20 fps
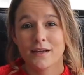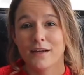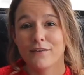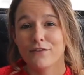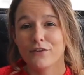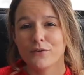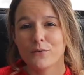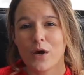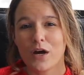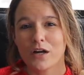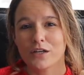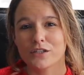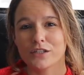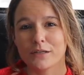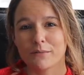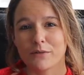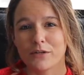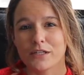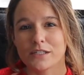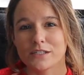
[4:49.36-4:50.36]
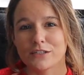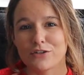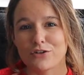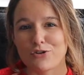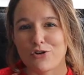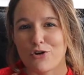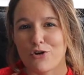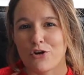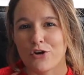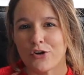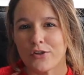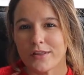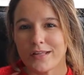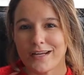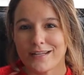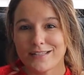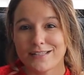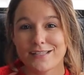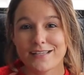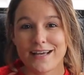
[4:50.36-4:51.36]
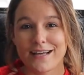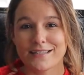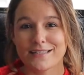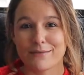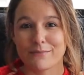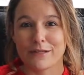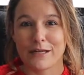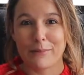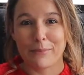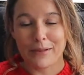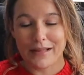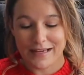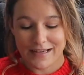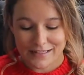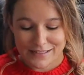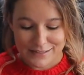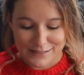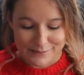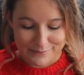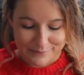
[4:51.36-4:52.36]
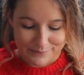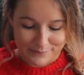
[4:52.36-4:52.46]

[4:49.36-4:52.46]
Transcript: if you're watching, Marissa Nicole, let's get something planned.